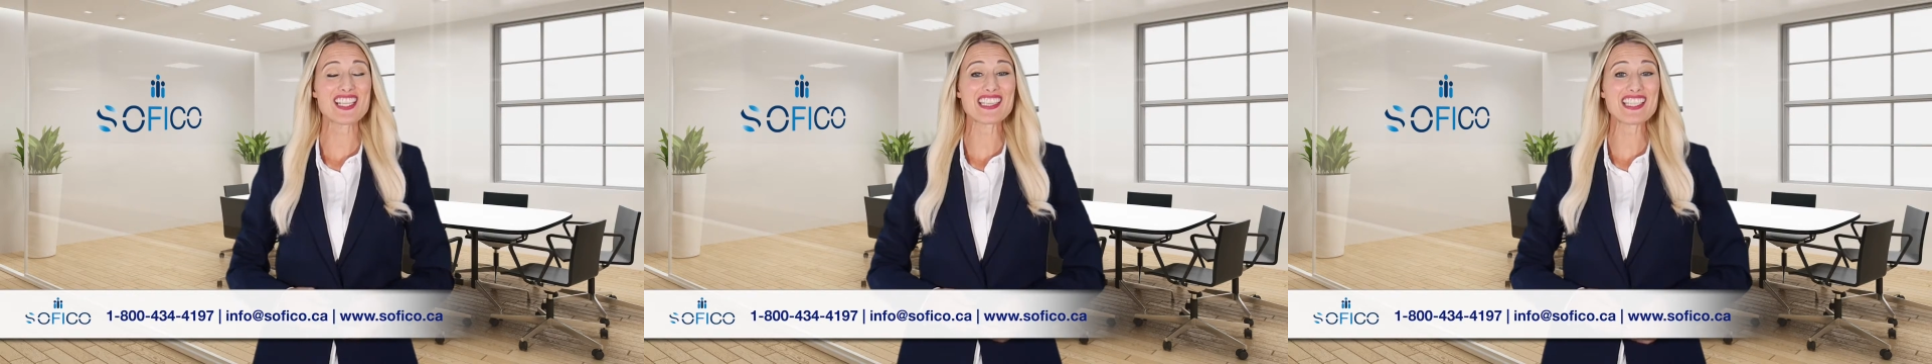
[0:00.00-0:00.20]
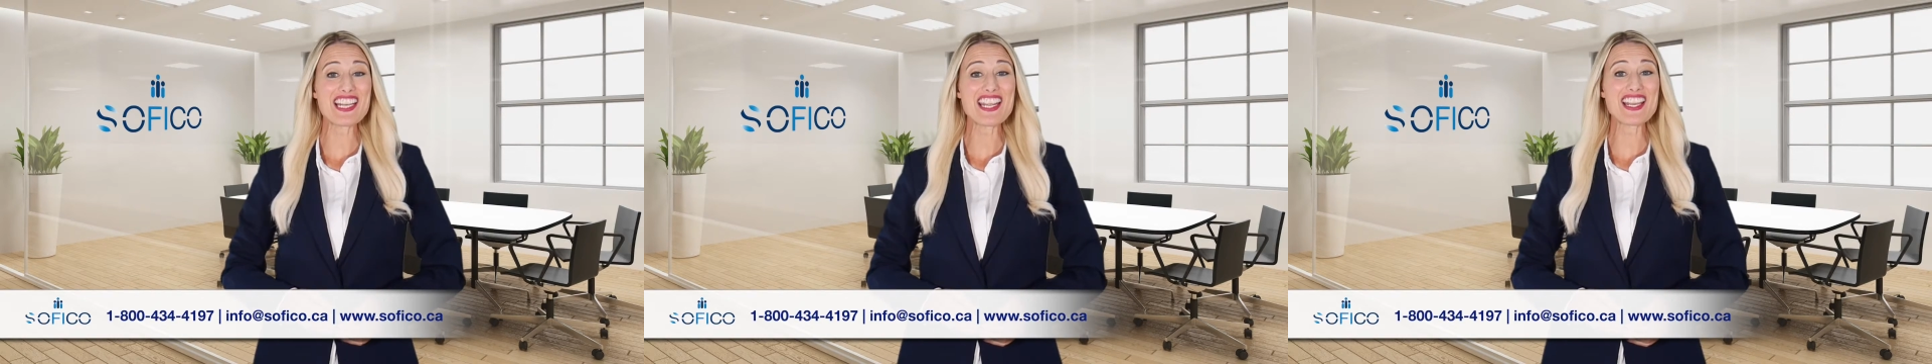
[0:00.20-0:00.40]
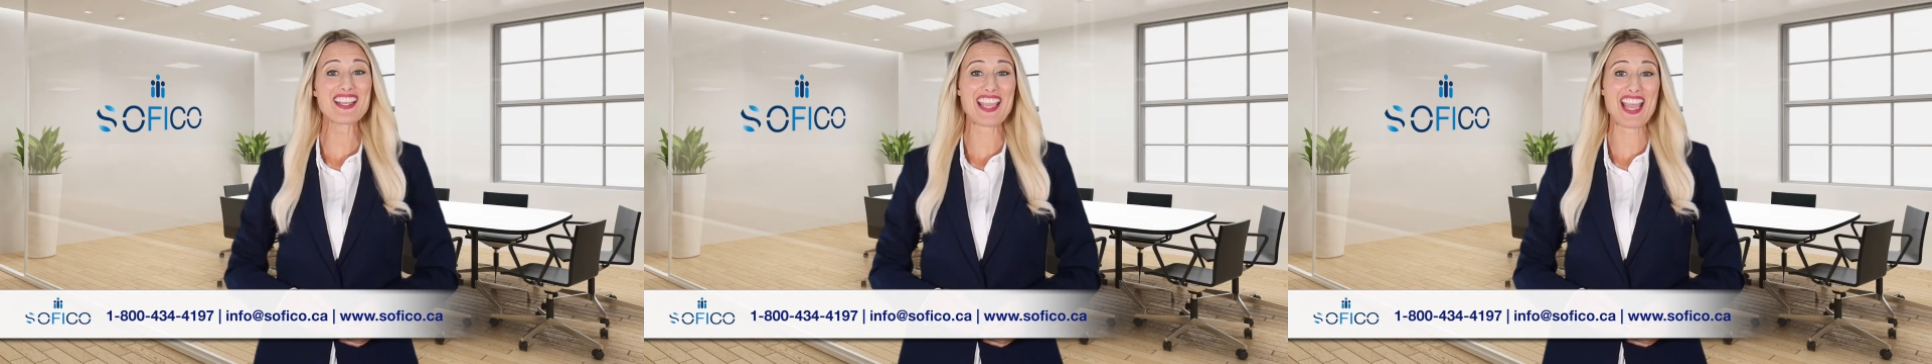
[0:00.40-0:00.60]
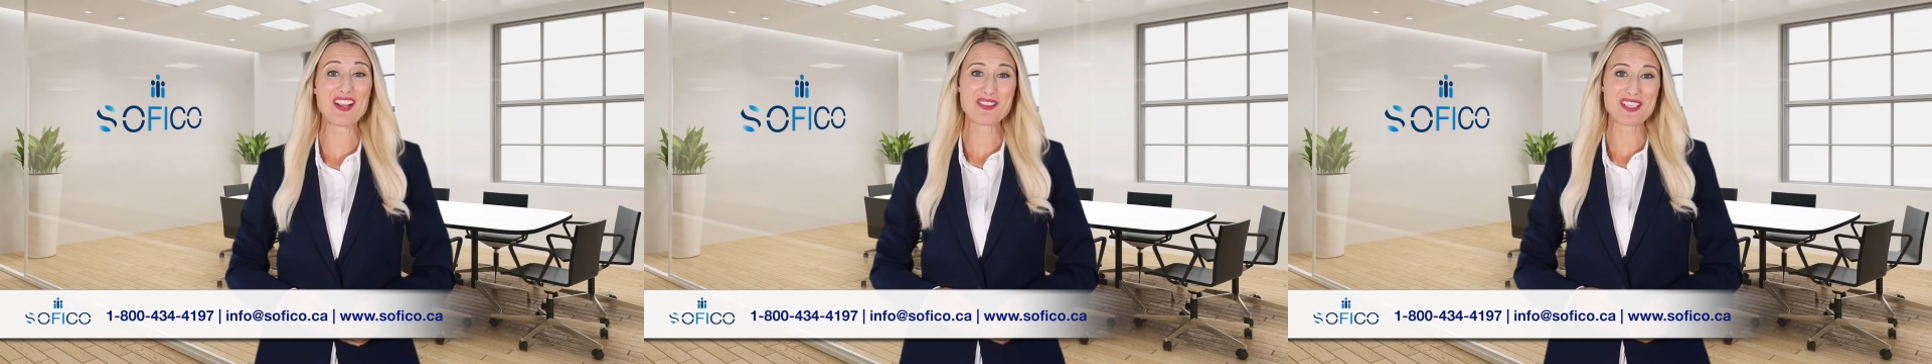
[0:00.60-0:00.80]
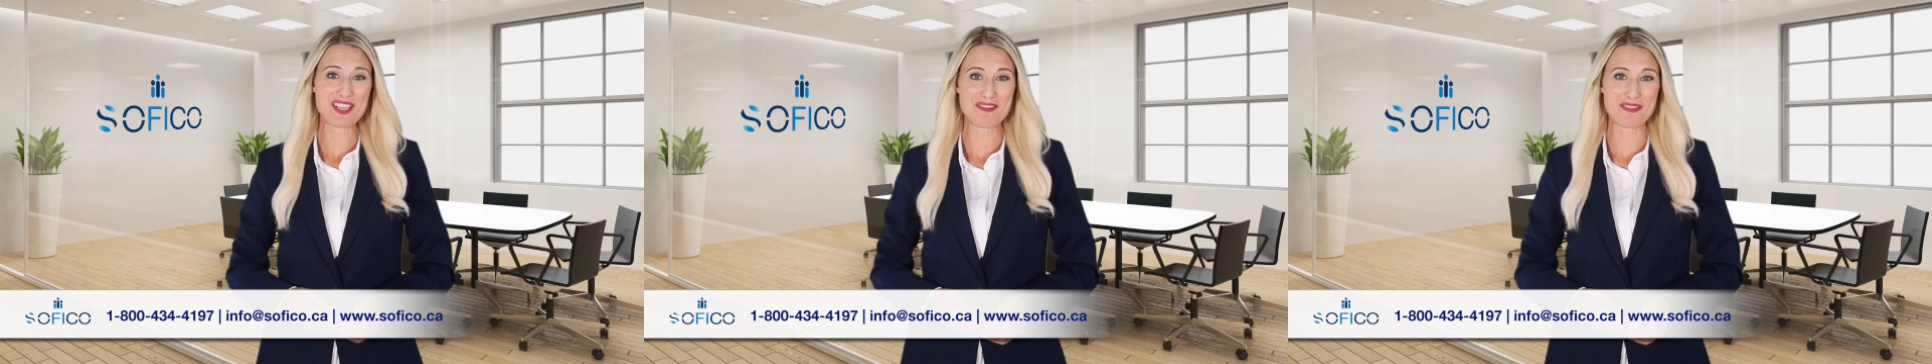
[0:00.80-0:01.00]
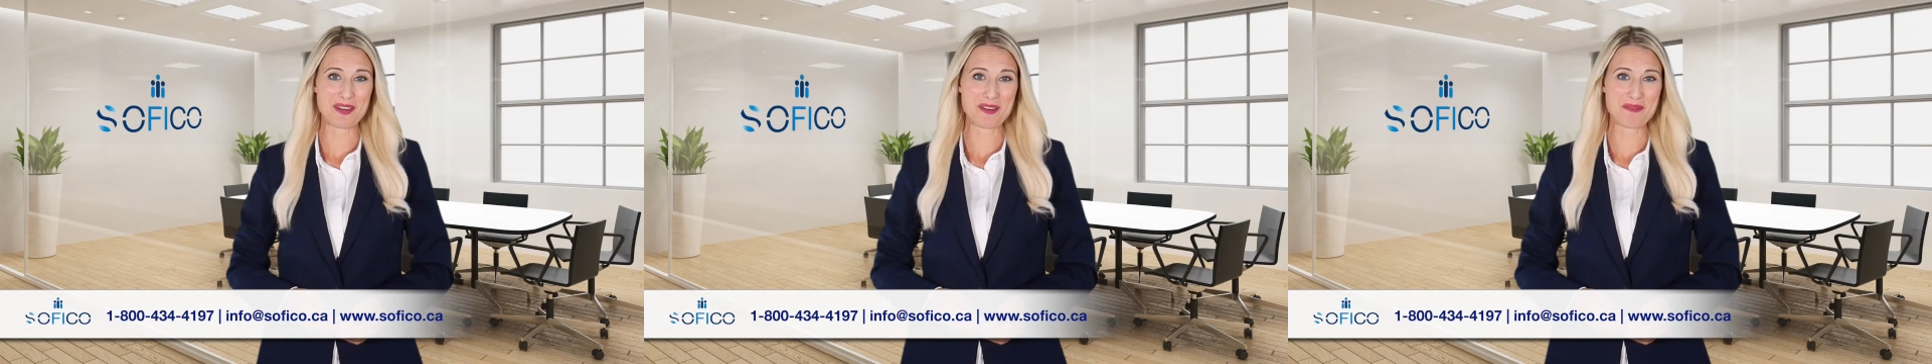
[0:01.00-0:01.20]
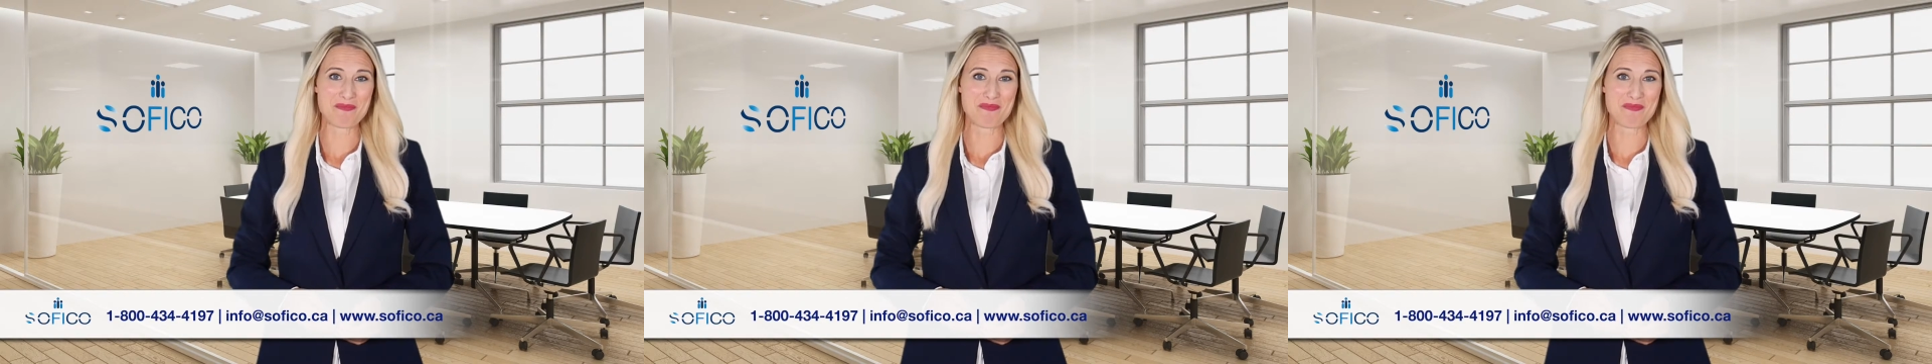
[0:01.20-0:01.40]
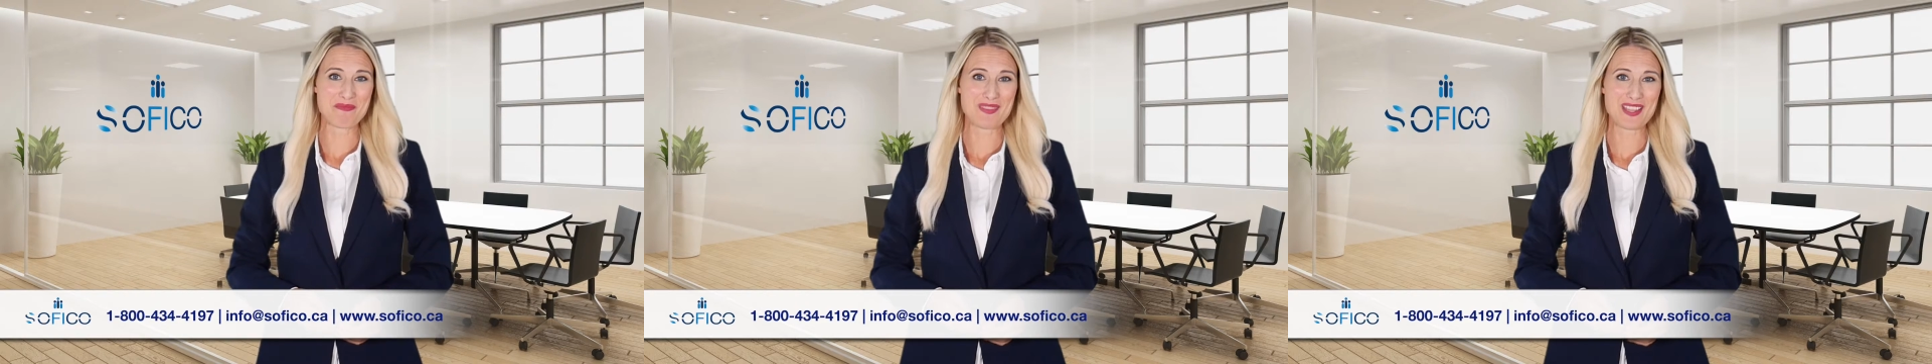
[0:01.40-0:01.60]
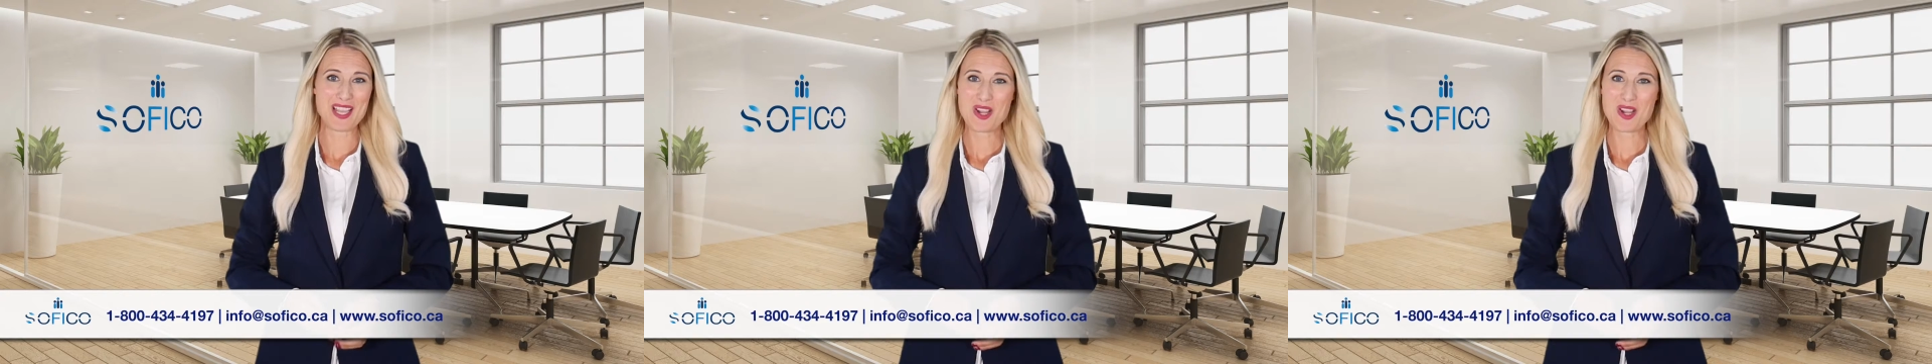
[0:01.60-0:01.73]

leading accounting firm.